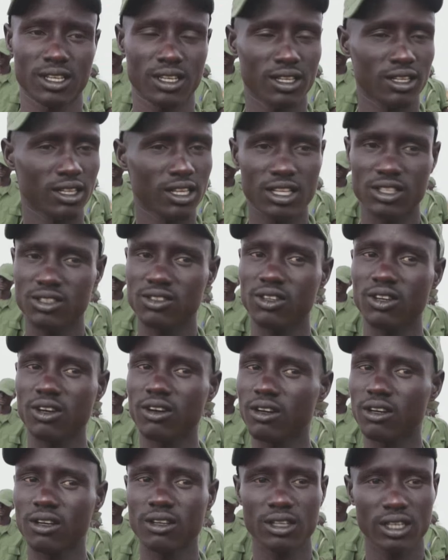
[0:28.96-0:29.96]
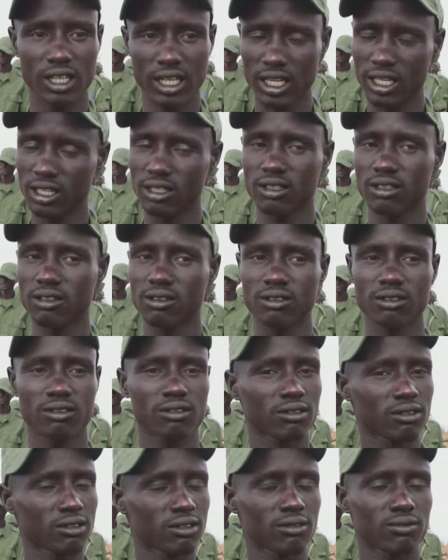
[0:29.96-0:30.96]
There's no any
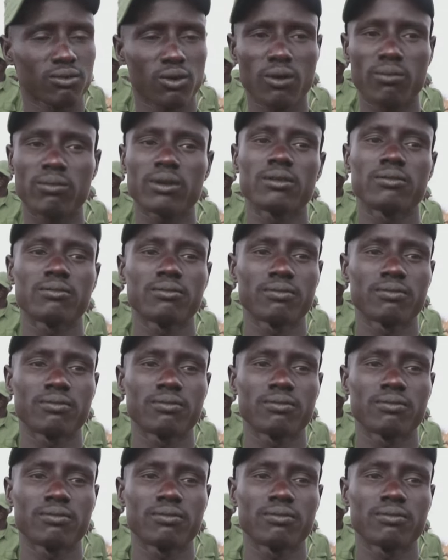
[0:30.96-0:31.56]
problem.